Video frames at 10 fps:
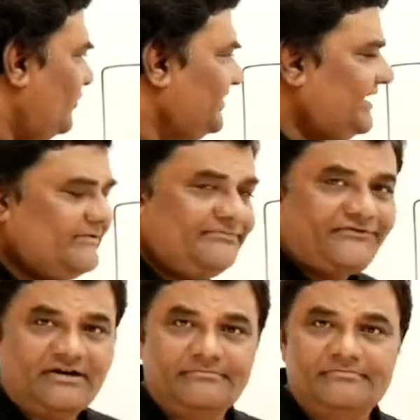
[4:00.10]
cout came
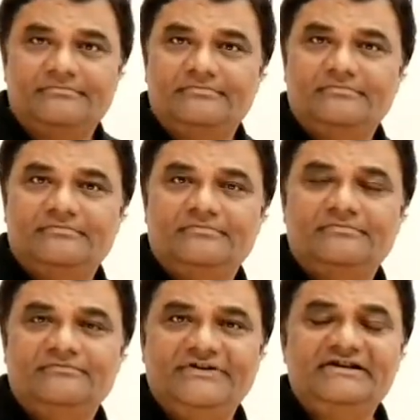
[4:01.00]
from?
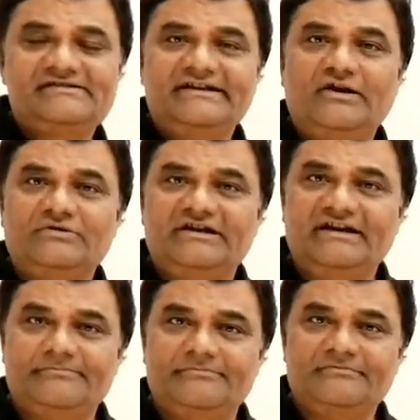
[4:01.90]
Where the cout
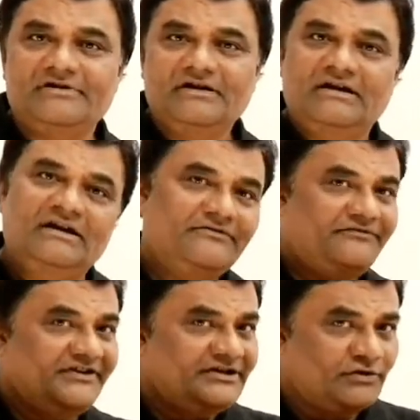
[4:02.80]
came?
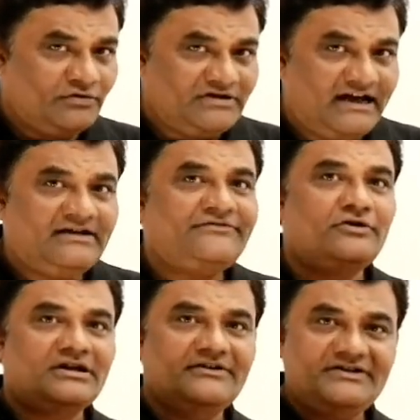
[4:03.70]
We know that
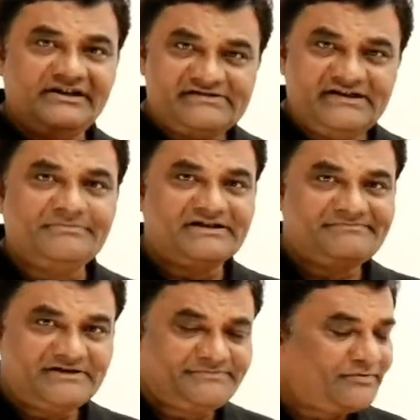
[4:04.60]
for every C++
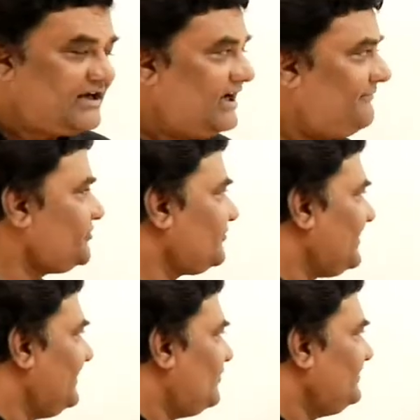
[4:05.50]
program, we
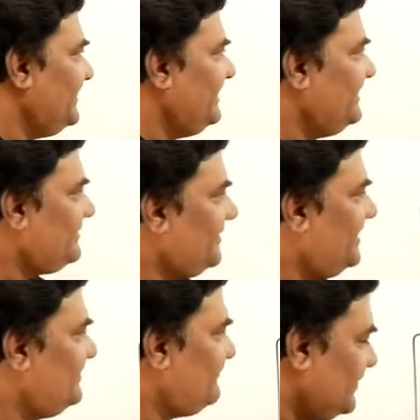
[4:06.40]
should write down int
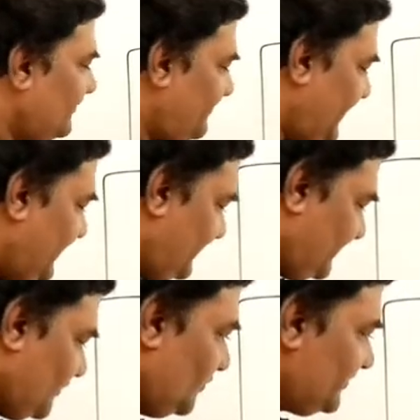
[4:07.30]
main flower
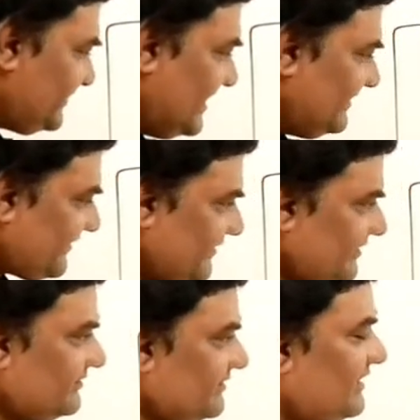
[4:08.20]
bracket close and
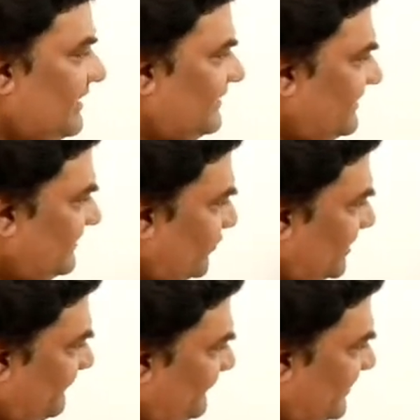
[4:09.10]
return. Then
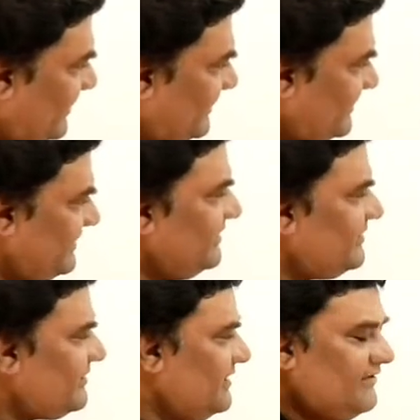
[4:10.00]
whatever we are writing
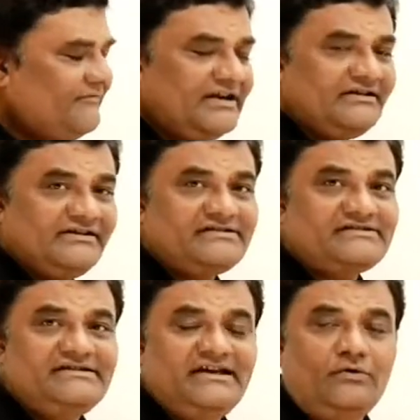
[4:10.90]
here, where
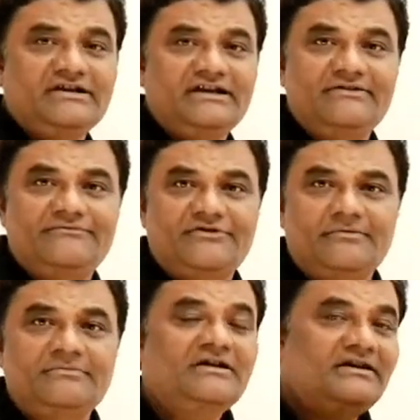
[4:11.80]
this cout came
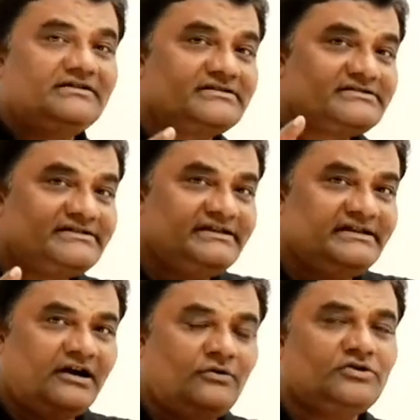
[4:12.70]
from, the
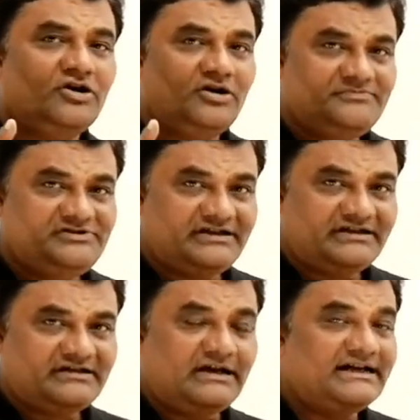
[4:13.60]
cout
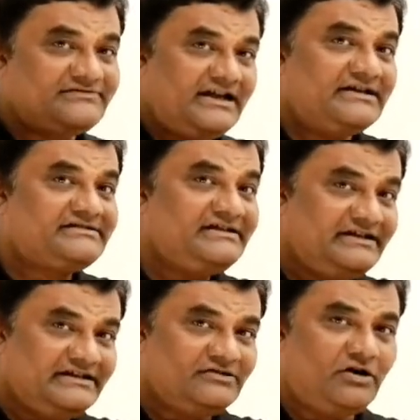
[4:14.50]
object as well as
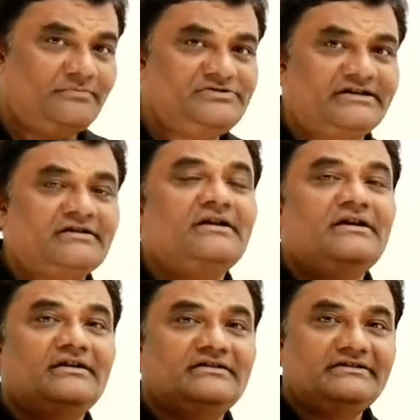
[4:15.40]
cin object,
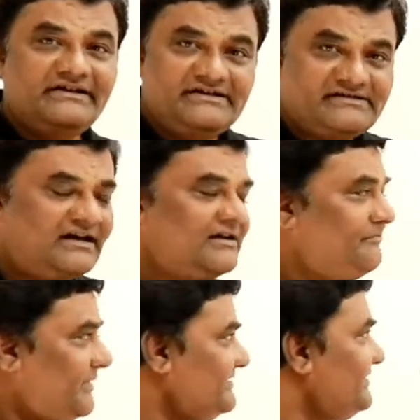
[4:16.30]
these
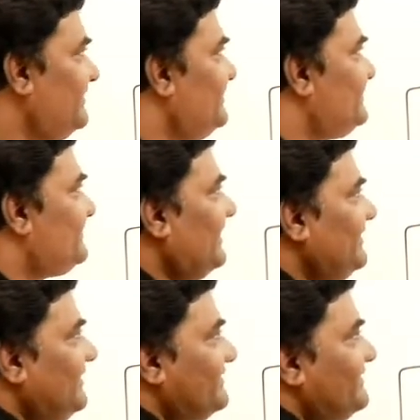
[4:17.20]
are present
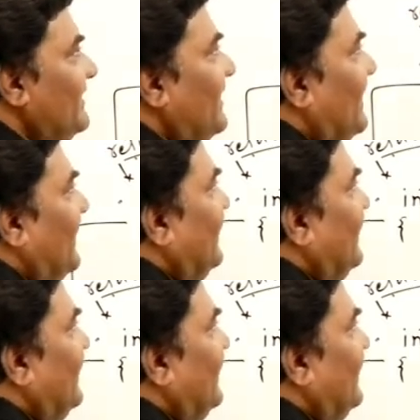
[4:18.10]
inside this